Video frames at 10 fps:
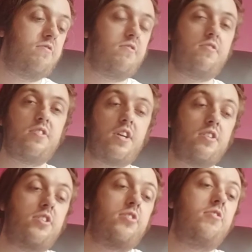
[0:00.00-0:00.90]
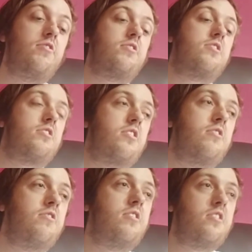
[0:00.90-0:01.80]
it's just kind of short. So
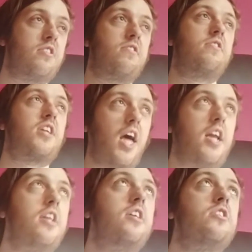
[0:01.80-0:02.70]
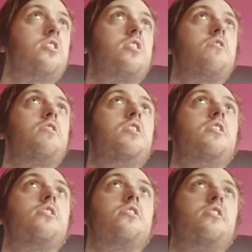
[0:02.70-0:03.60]
you're getting into
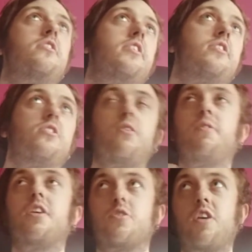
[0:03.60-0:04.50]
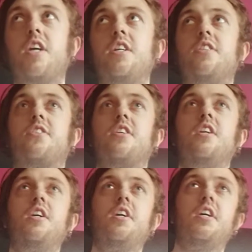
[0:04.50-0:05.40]
it and it's doing great,
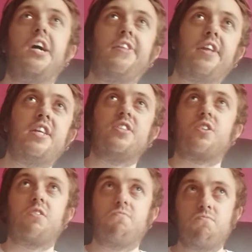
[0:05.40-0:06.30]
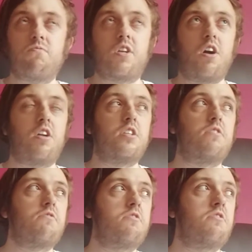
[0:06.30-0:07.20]
and then it's gone,
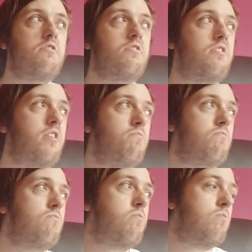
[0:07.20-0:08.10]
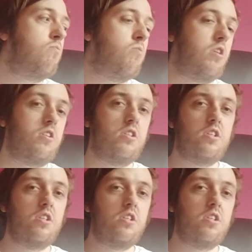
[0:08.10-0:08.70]
and you're just like, what?